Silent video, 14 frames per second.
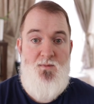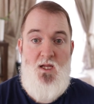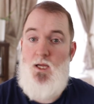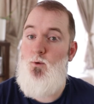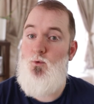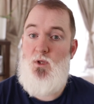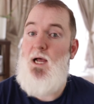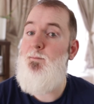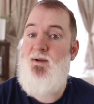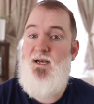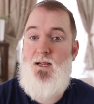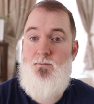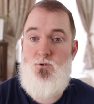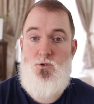he would have
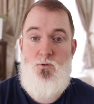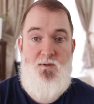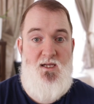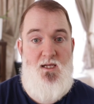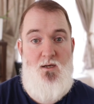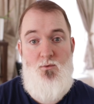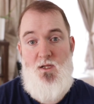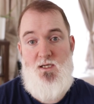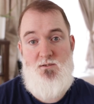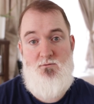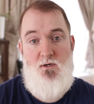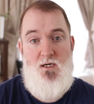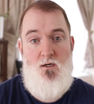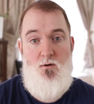been able to be here with us
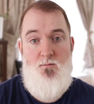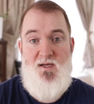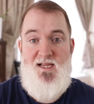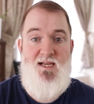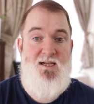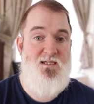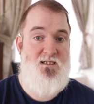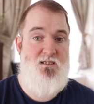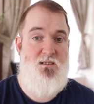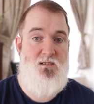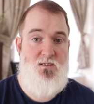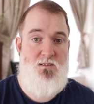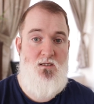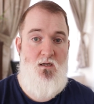right now, but he
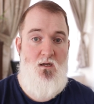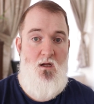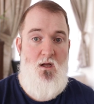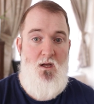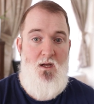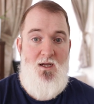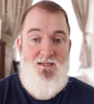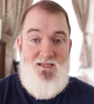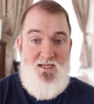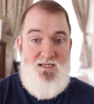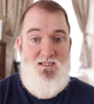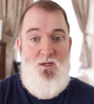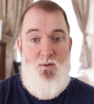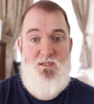isn't.
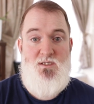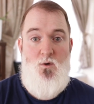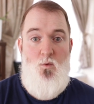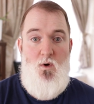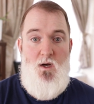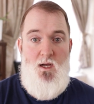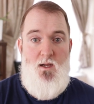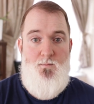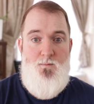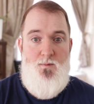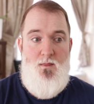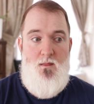This is the reason why